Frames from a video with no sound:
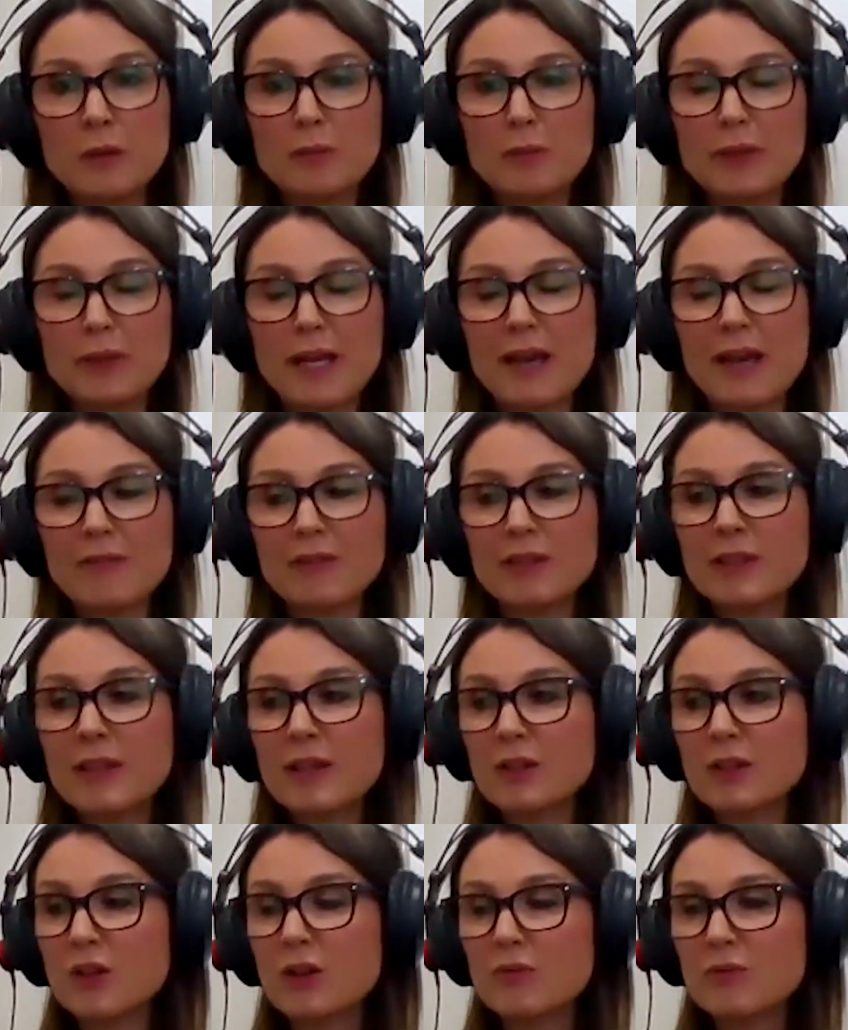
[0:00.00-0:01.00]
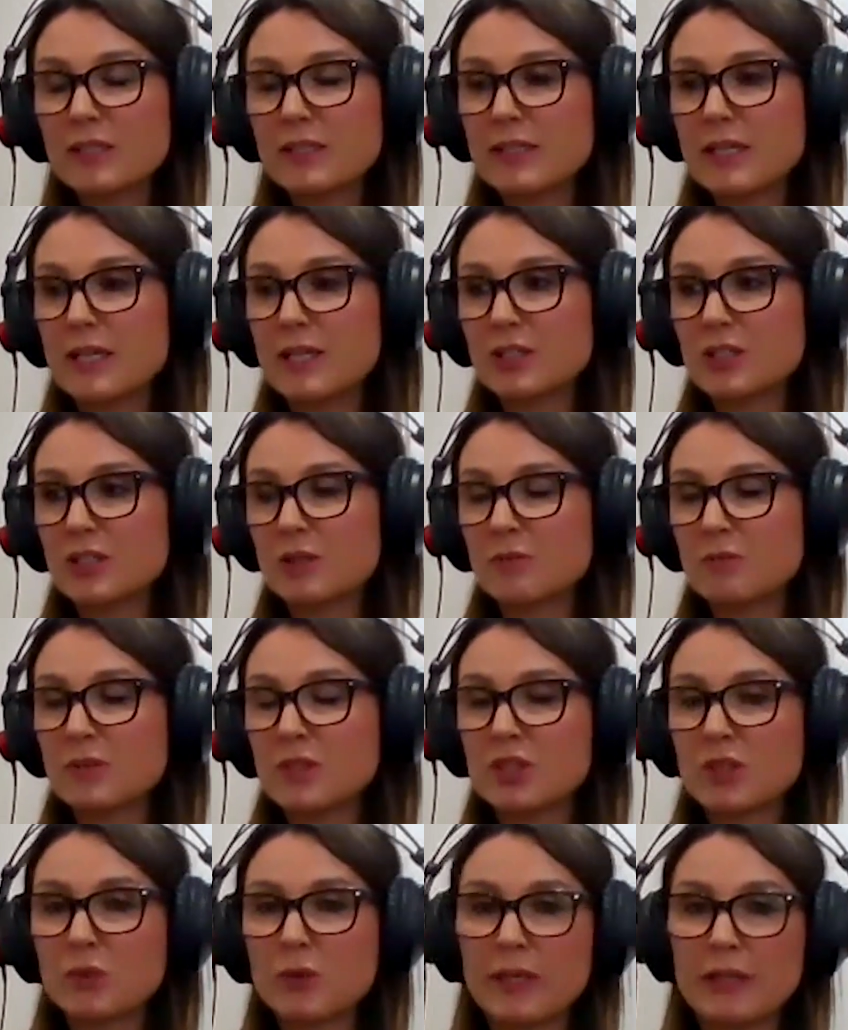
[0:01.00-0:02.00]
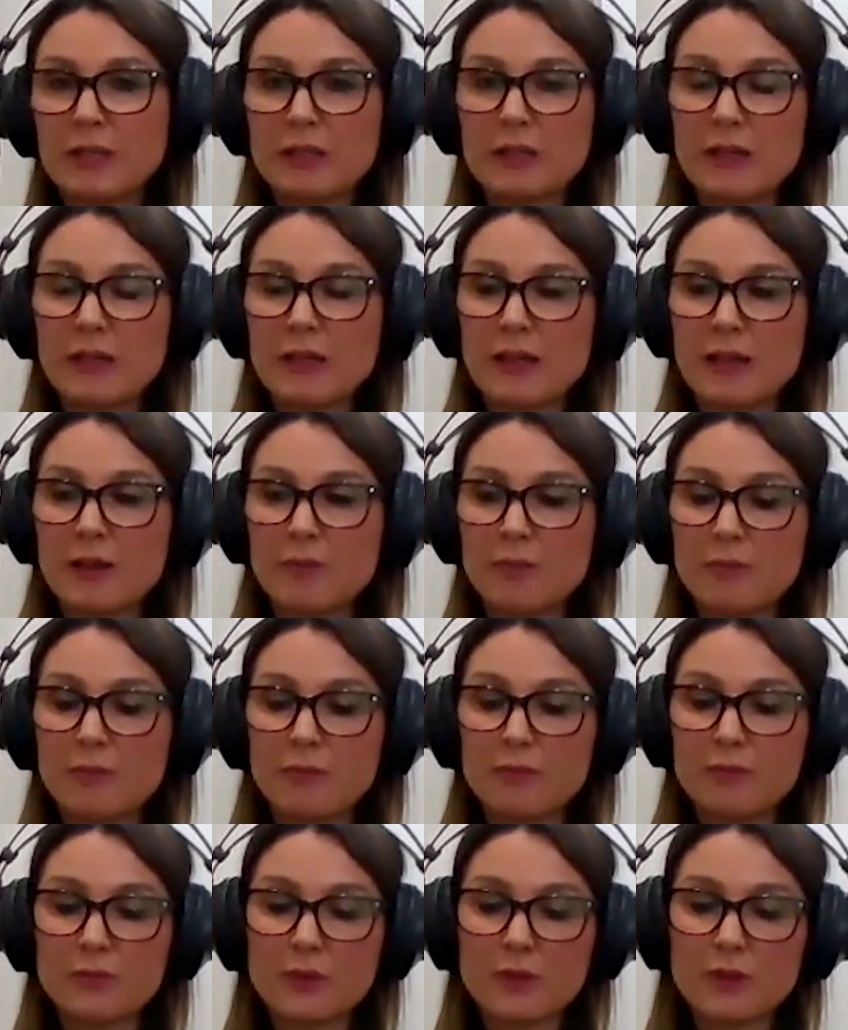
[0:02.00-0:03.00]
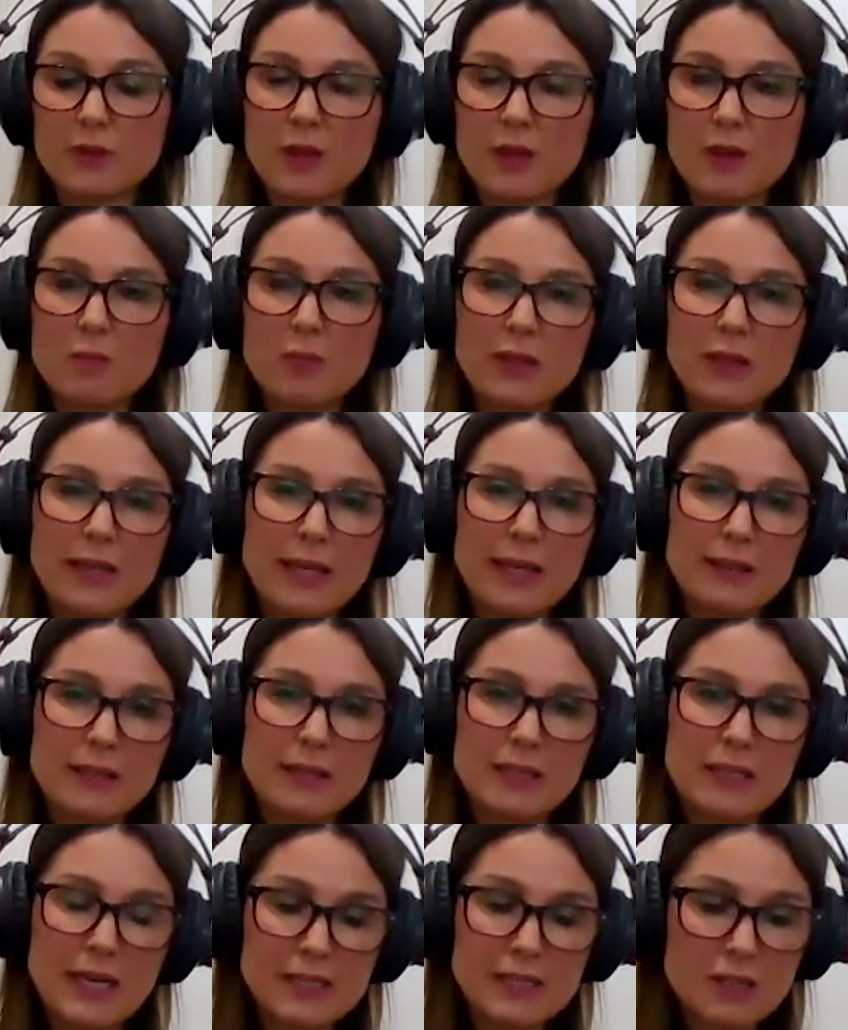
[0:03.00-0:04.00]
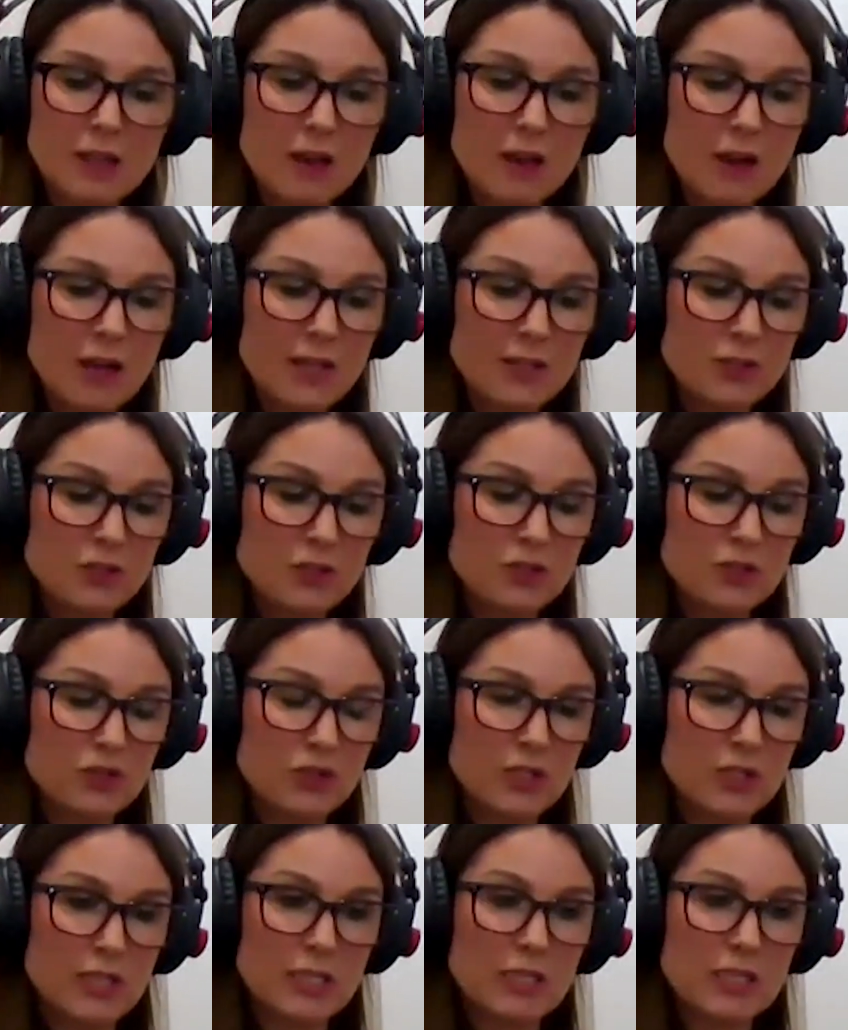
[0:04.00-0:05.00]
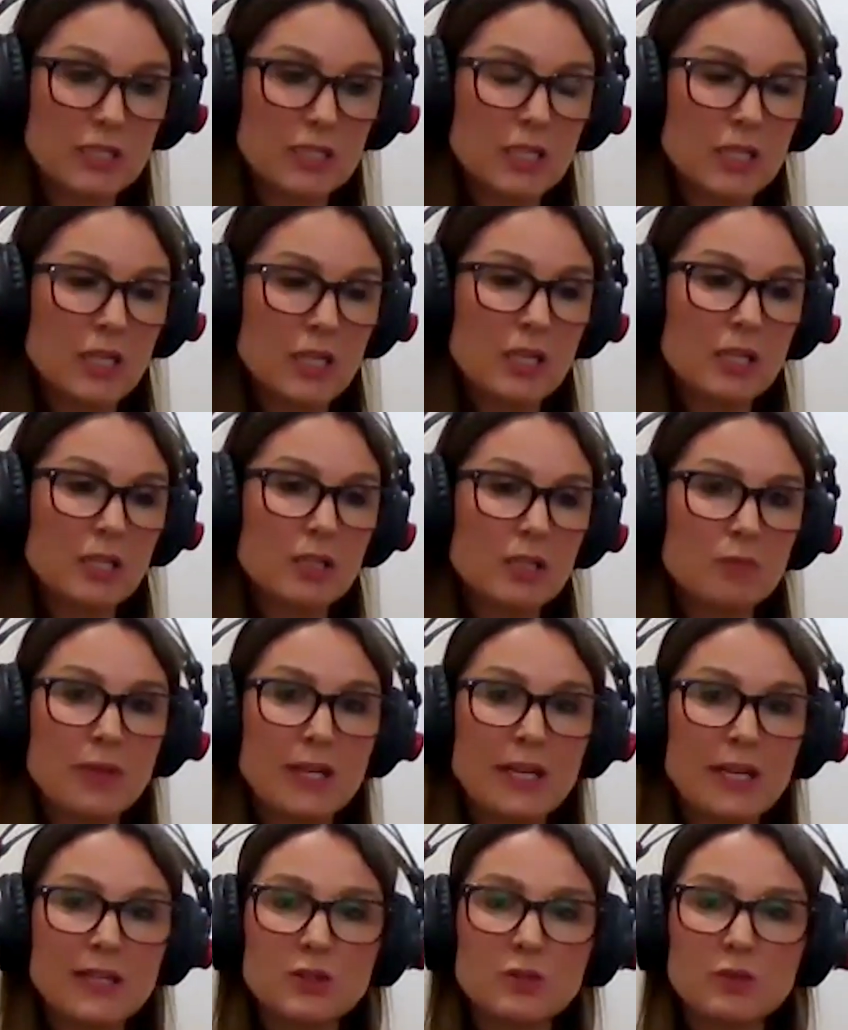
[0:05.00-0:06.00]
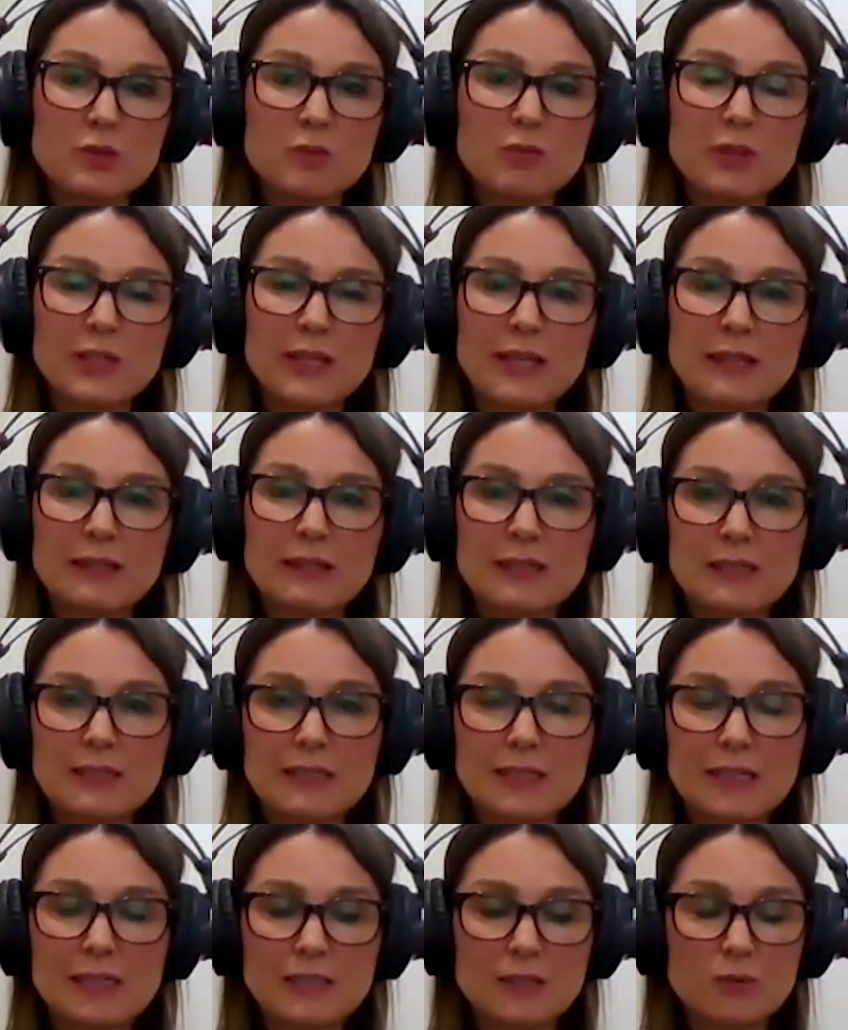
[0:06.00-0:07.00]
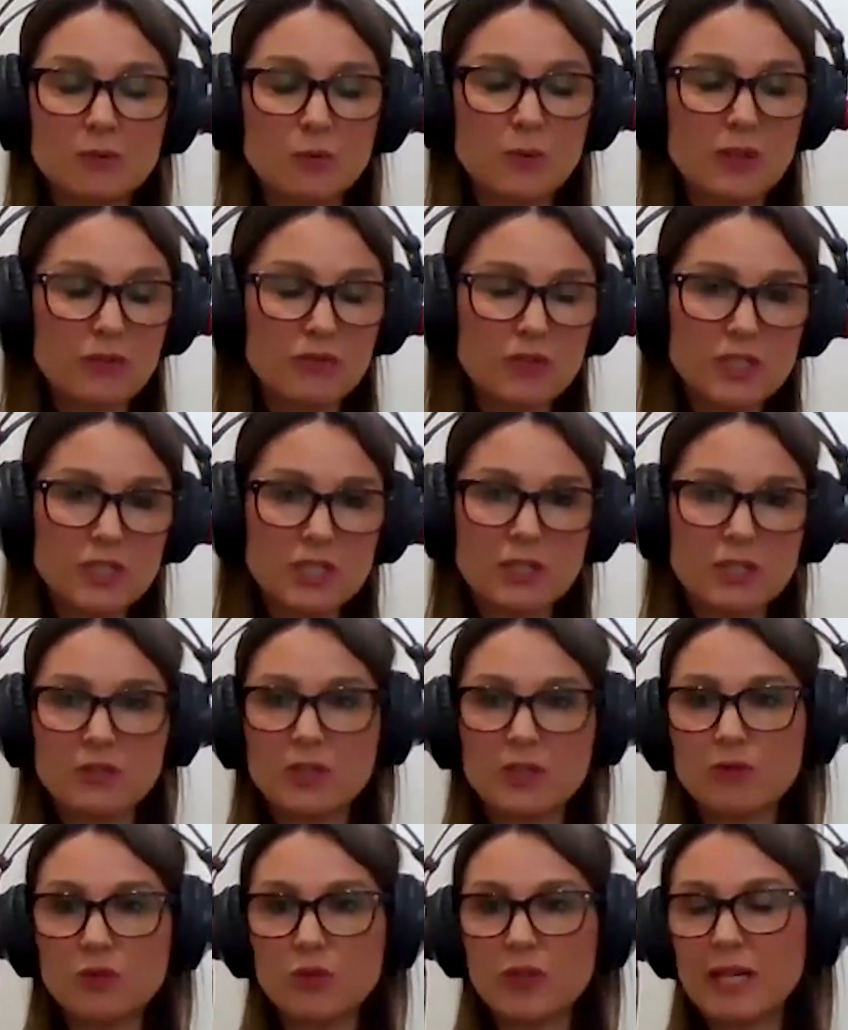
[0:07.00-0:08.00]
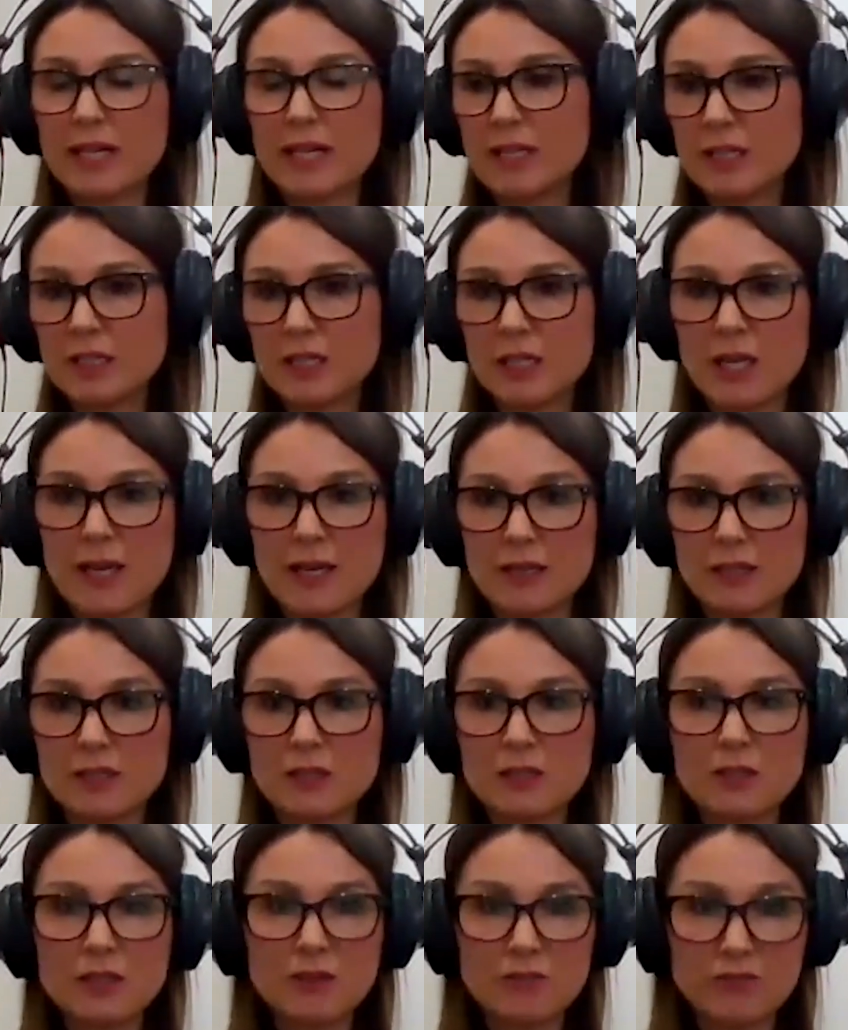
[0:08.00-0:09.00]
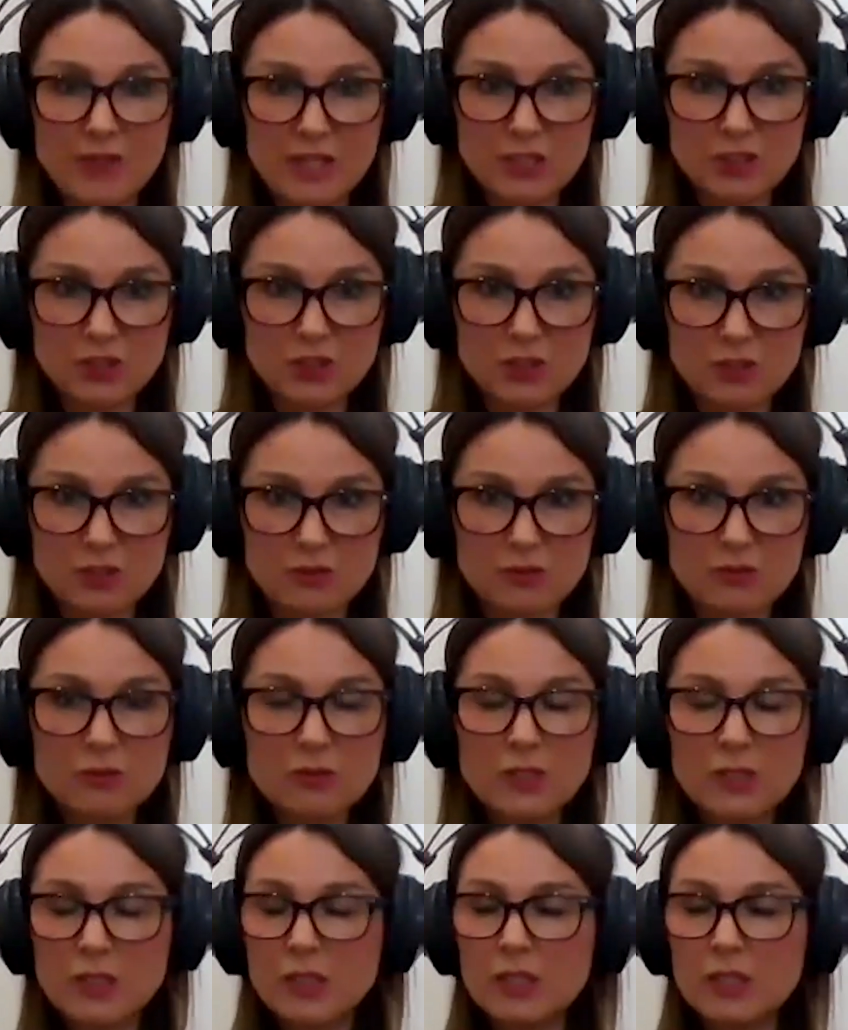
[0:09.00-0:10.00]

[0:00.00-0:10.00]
But having that conversation between a plant that has high nutrient compared to a plant that doesn't, with regenerative, organic and conventional